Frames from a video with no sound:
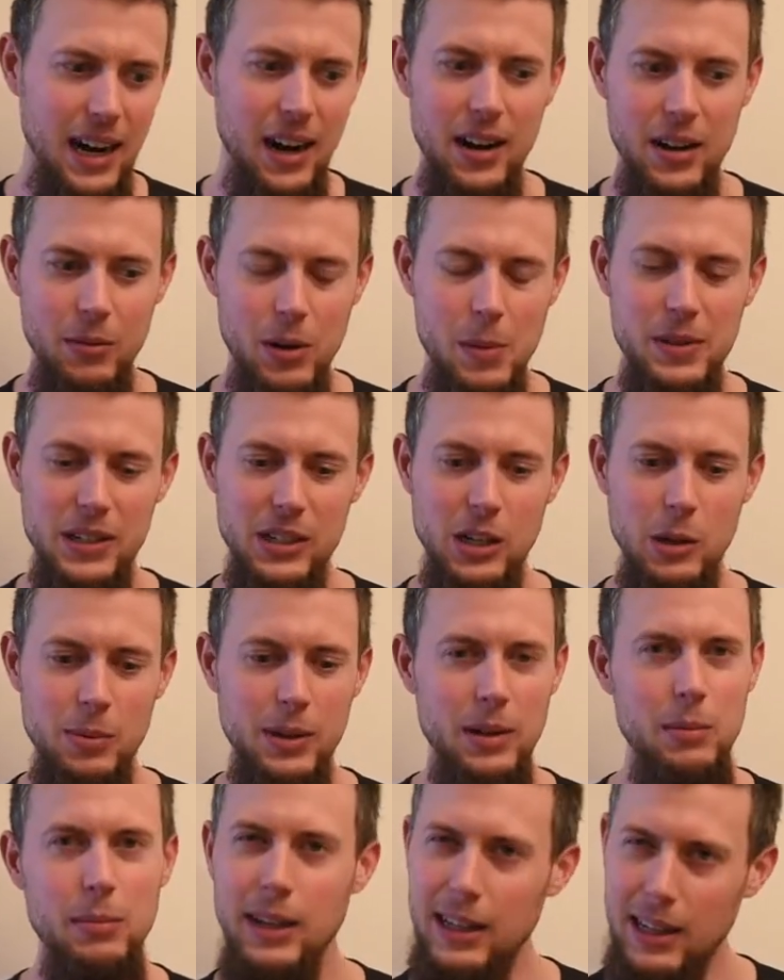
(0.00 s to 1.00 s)
I already ripped it
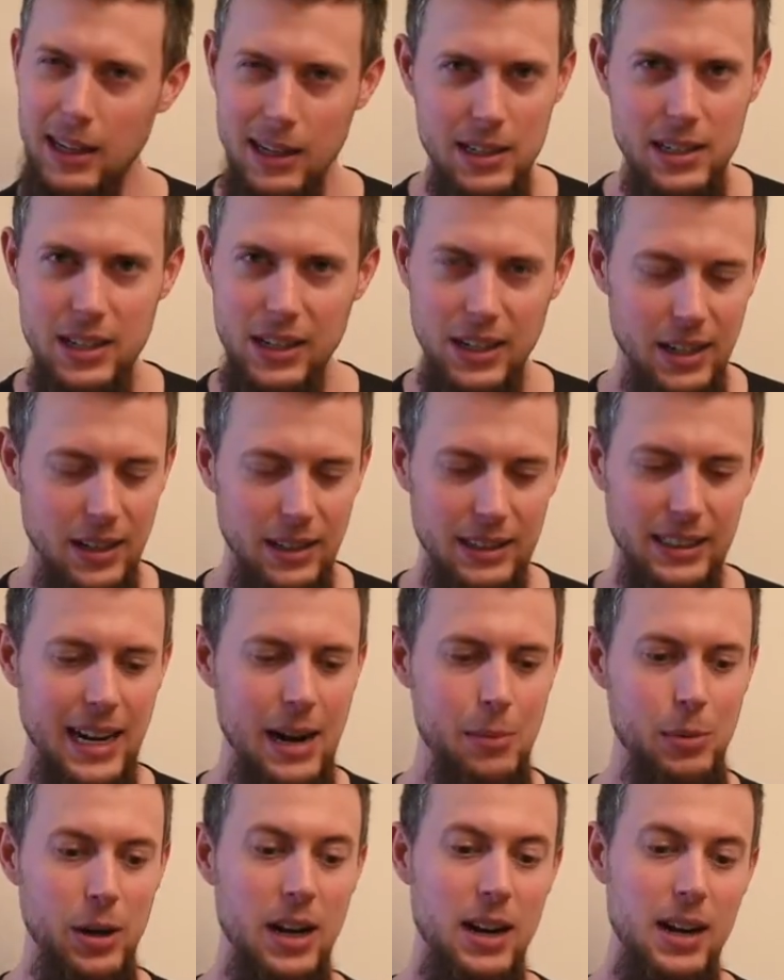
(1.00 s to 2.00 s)
open, make it easier on
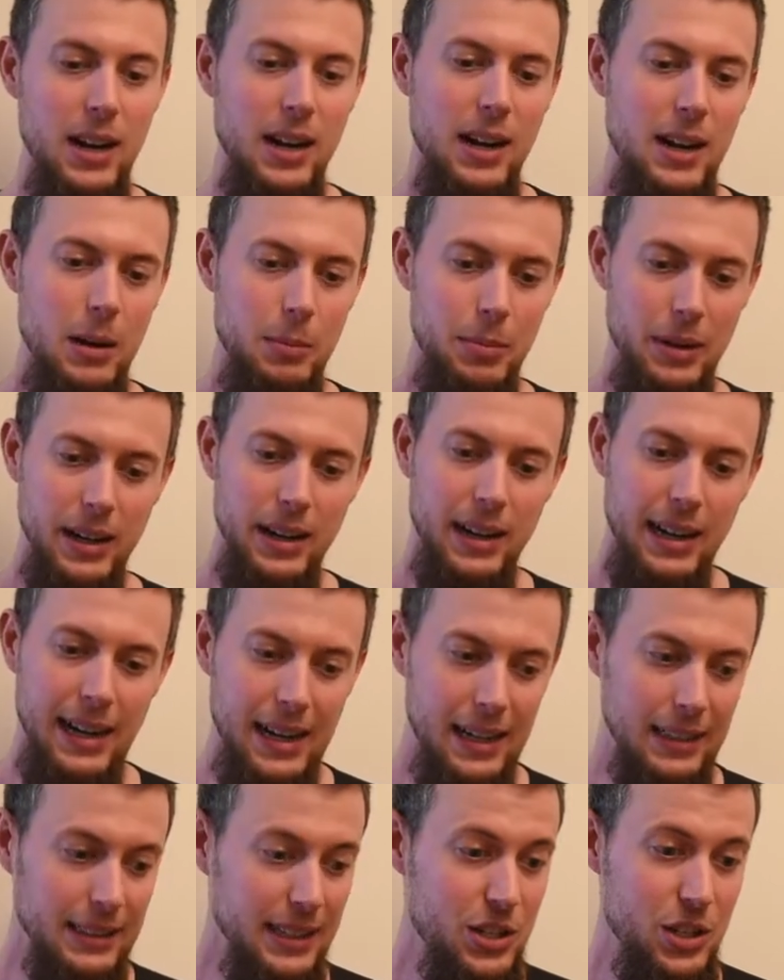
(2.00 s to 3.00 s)
camera, but
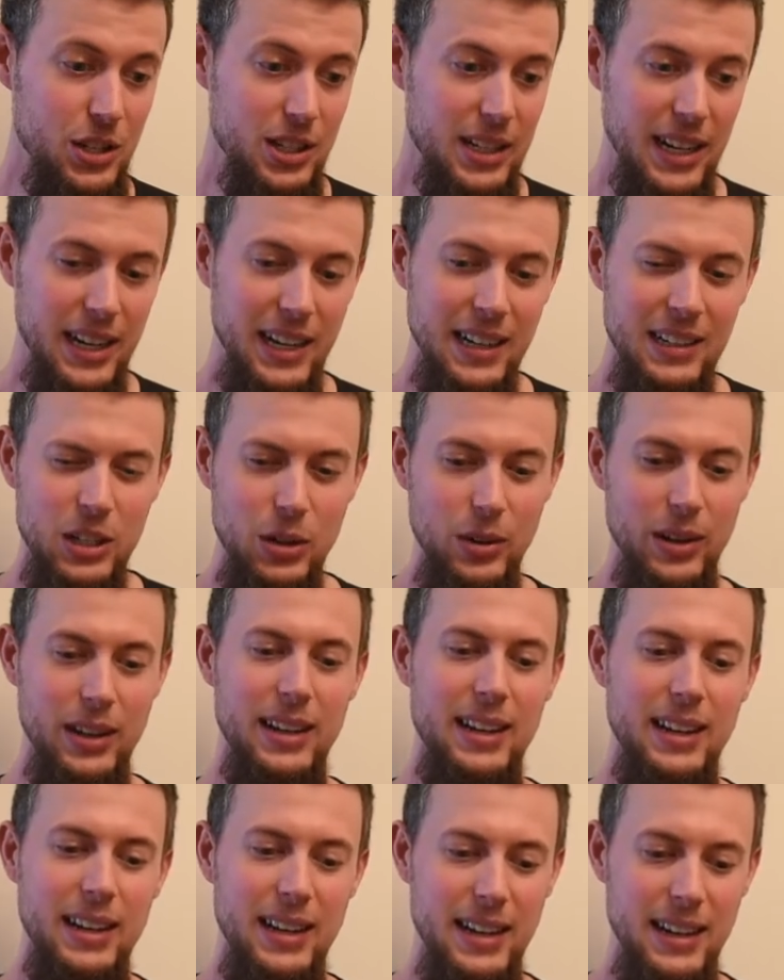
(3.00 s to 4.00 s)
uh, let's just get into
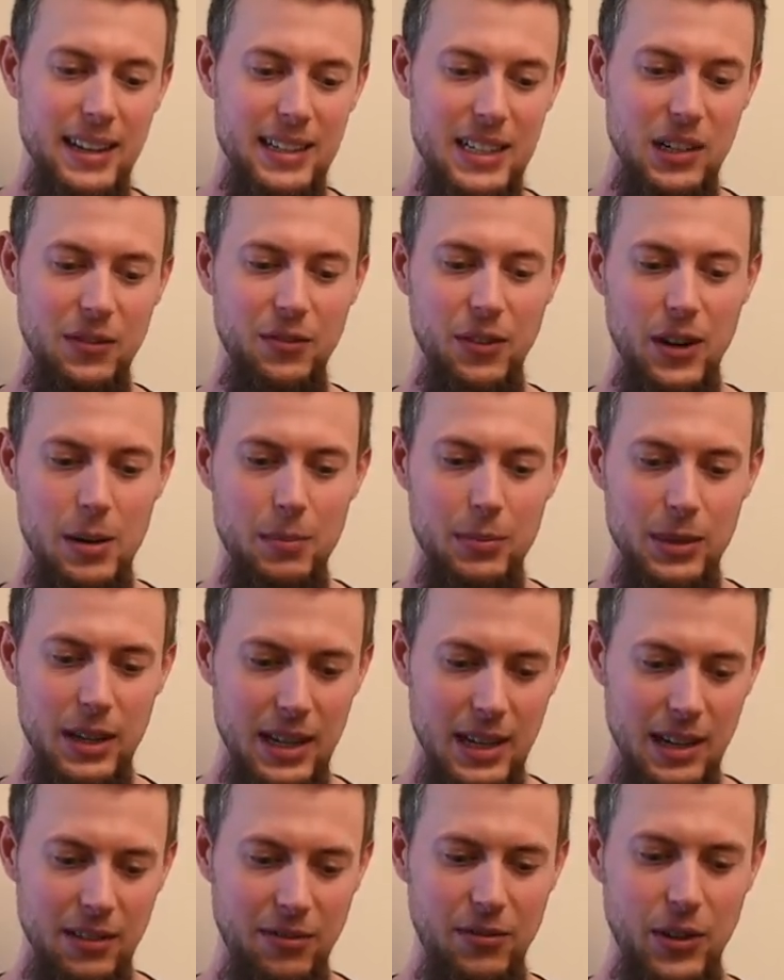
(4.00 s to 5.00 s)
it. It is from
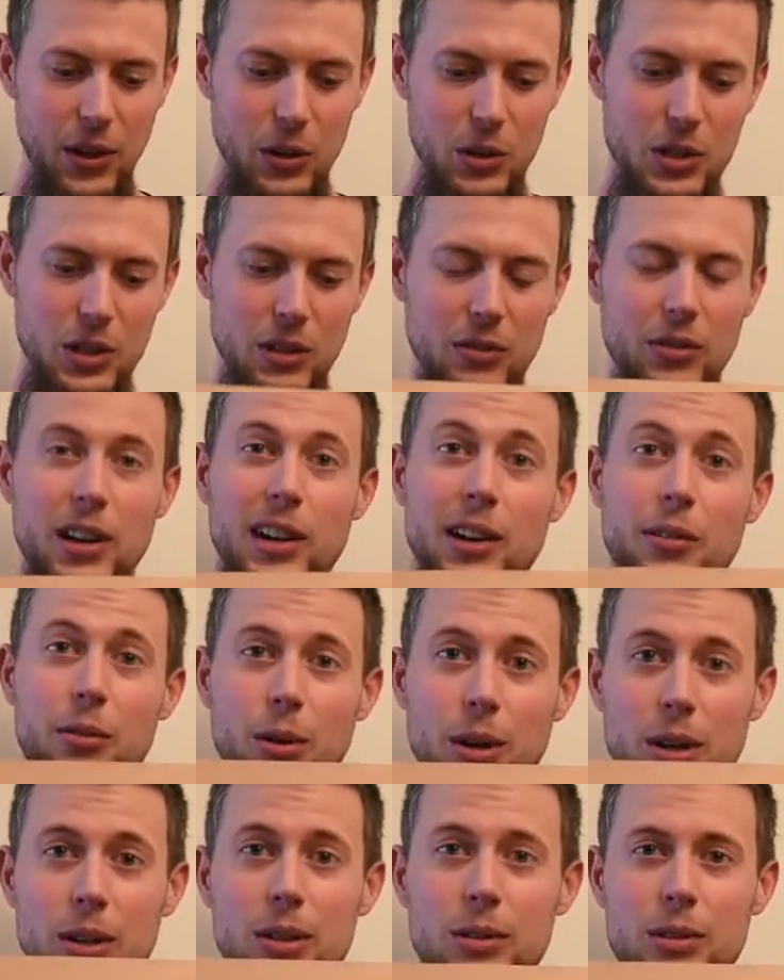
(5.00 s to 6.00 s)
the folks over at
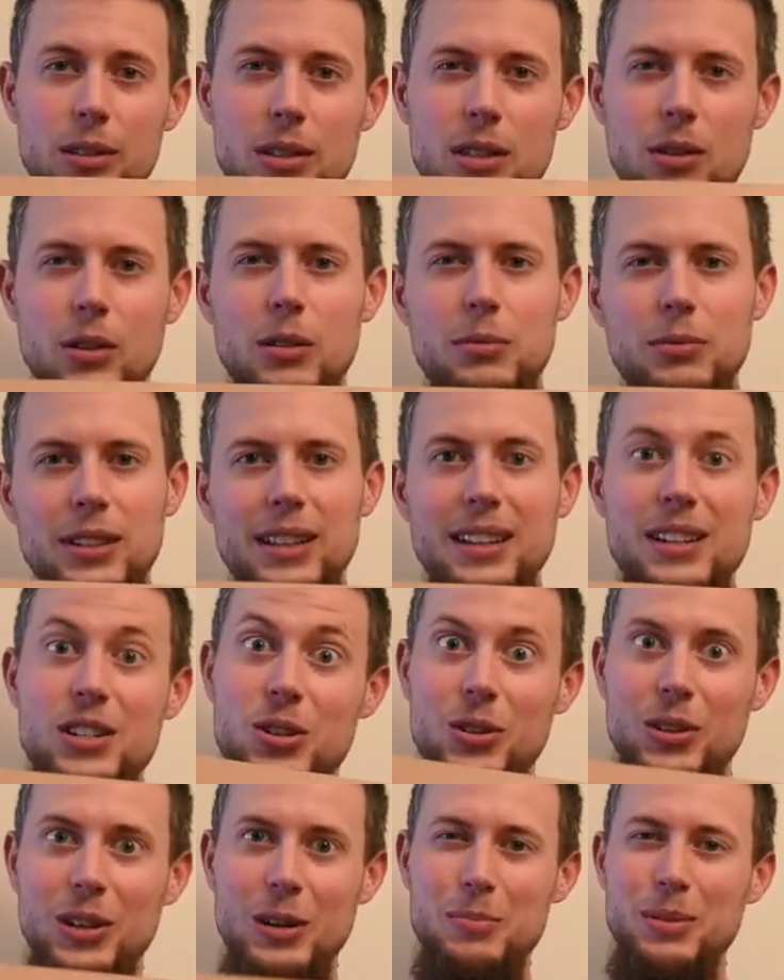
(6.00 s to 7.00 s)
Rhone, so hopefully that's
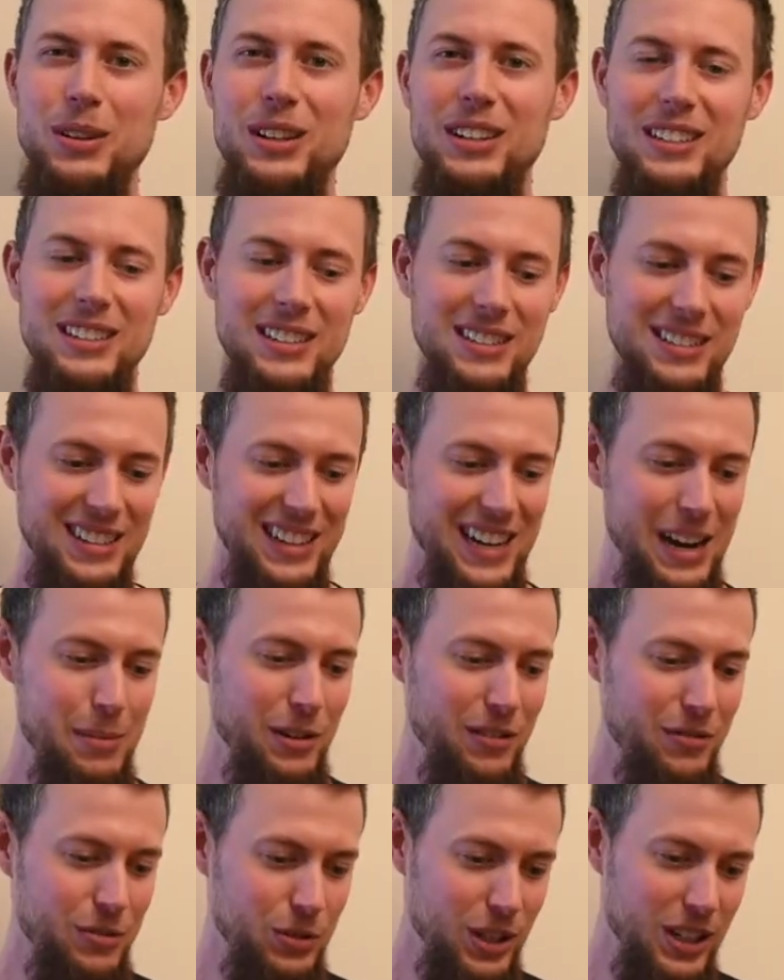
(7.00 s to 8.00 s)
showing up on
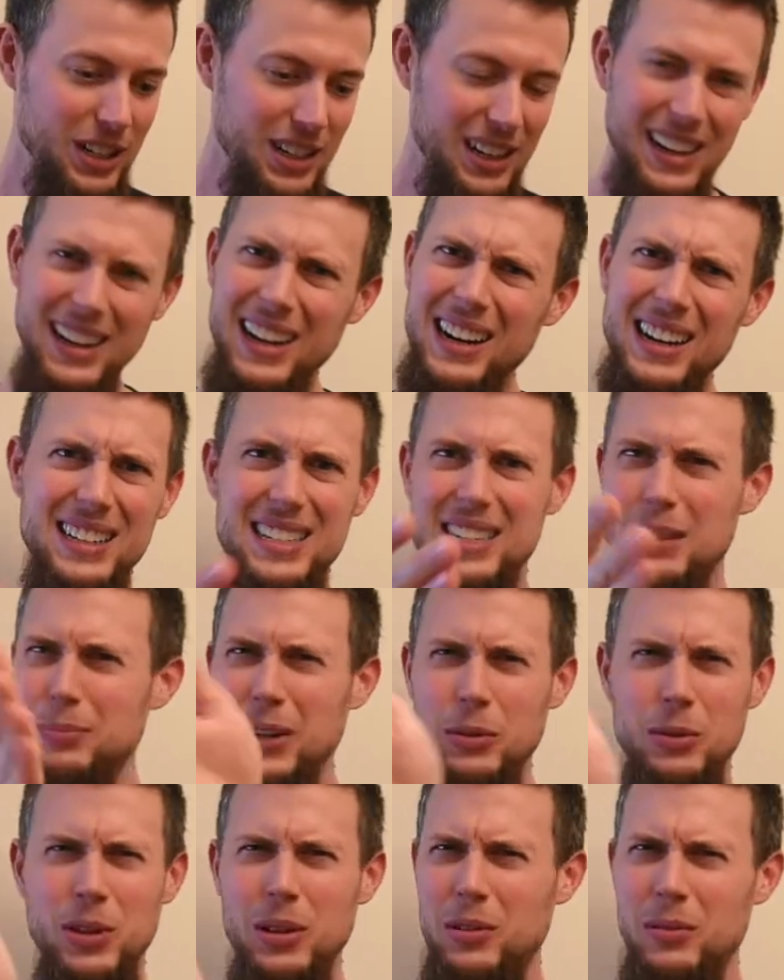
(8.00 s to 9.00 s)
camera for you. I got to get
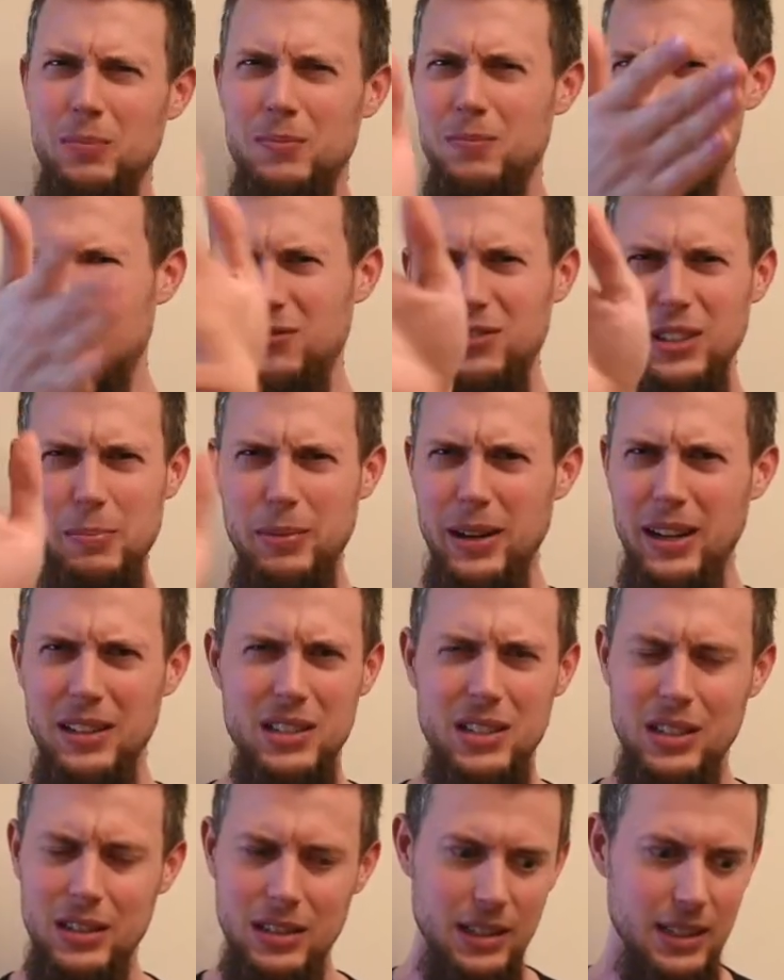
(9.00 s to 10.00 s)
something with a
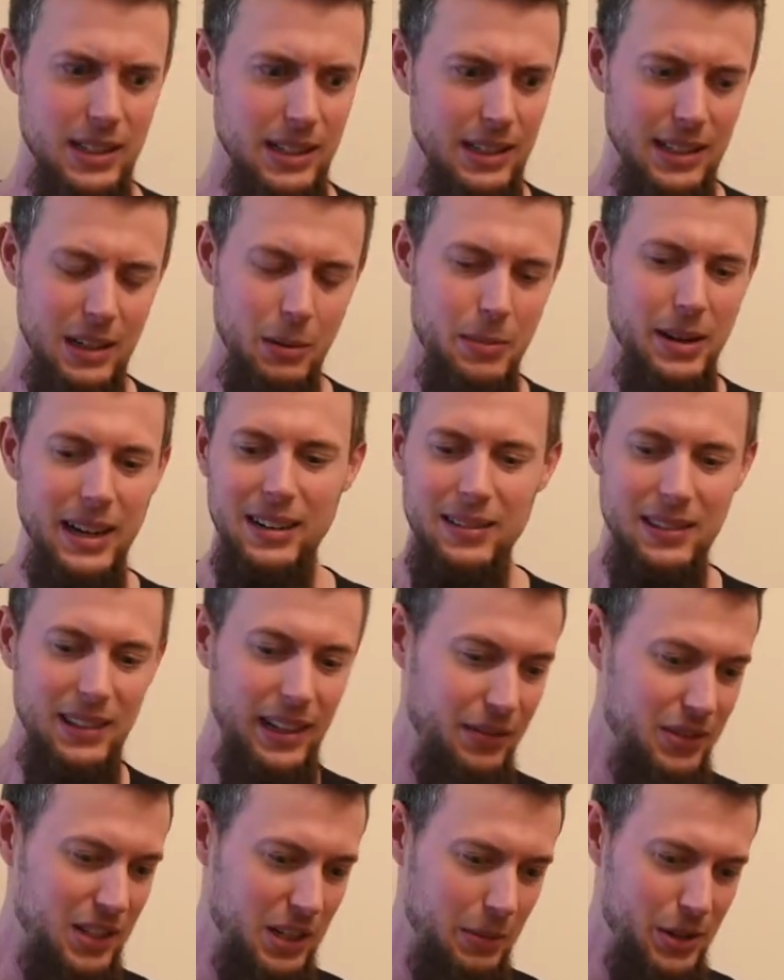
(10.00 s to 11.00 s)
flip-out screen. it will make
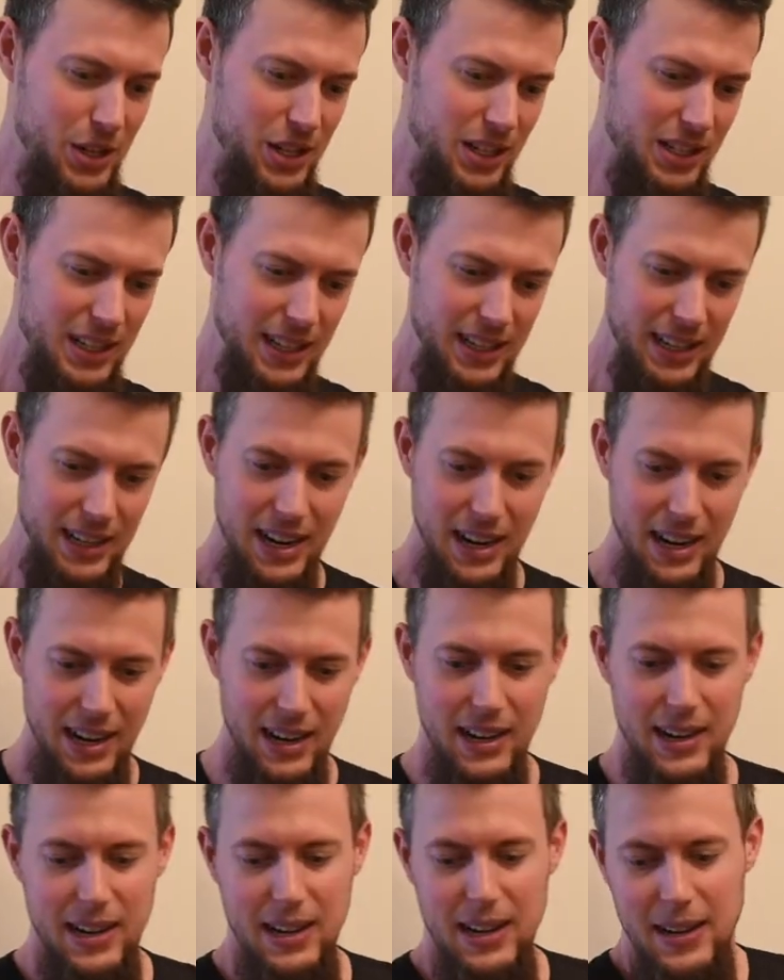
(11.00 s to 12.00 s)
life so much easier.
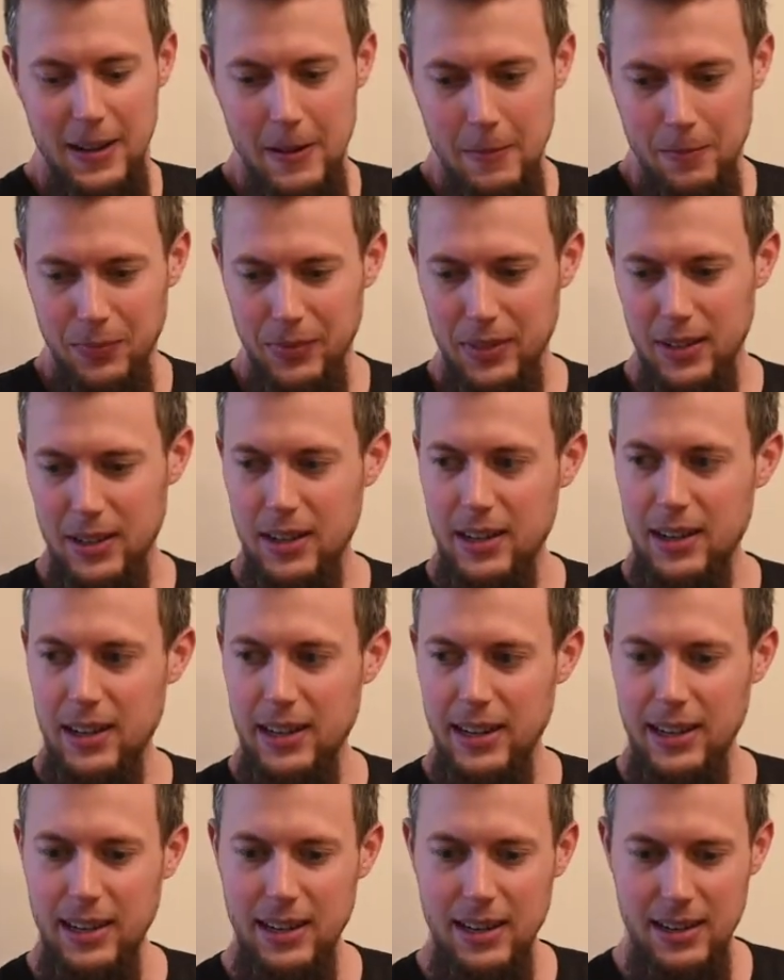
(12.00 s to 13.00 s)
All
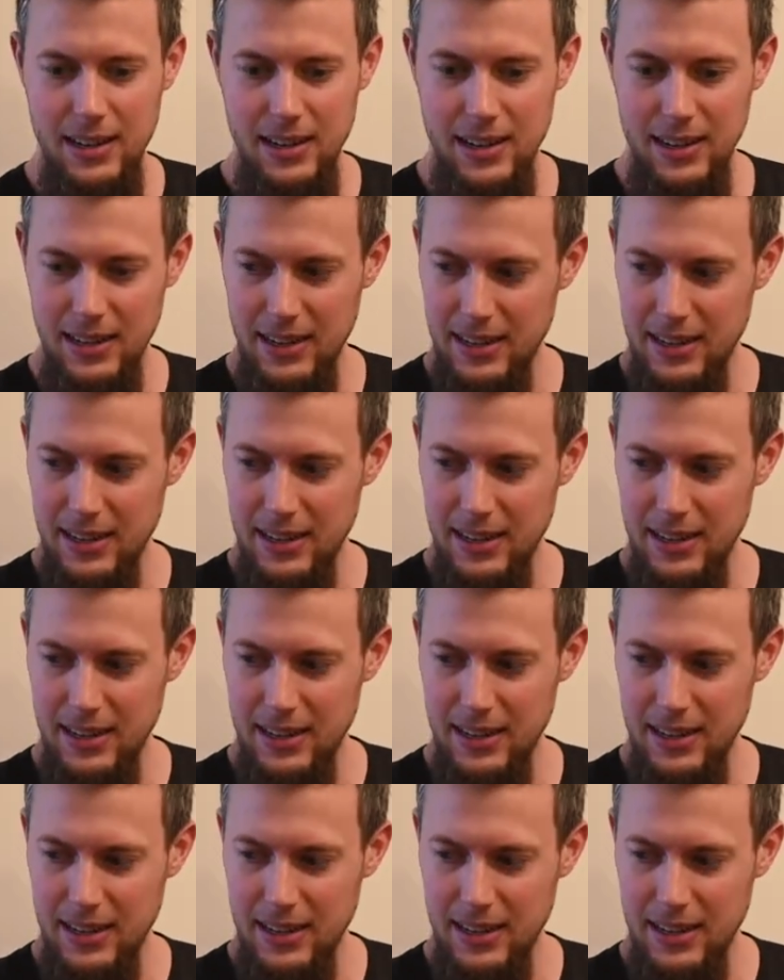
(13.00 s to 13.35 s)
right.